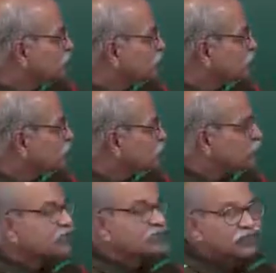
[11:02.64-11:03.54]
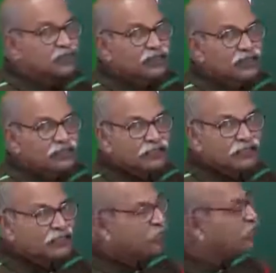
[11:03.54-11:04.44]
and plus Q here,
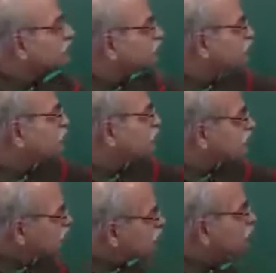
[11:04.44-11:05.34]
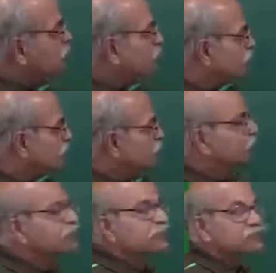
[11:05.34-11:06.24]
and then the cycle will
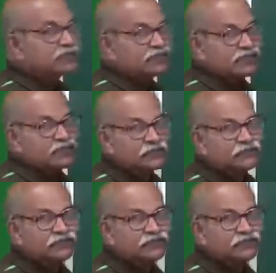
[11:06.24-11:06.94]
repeat.